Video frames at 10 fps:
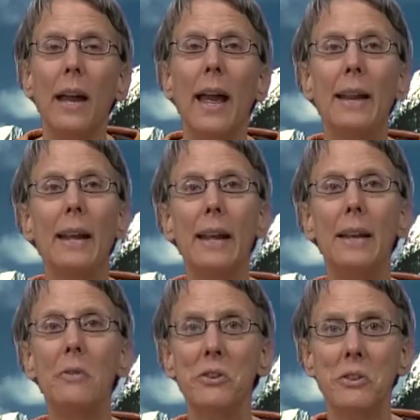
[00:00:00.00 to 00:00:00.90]
And
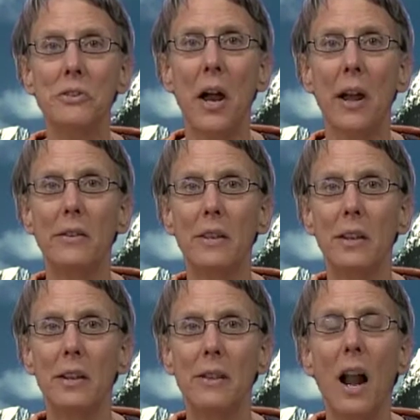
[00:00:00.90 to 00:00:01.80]
in the
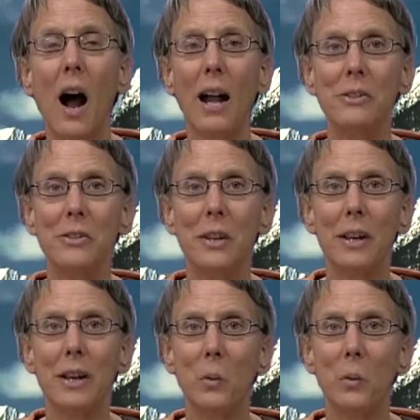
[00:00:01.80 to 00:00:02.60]
society that I see,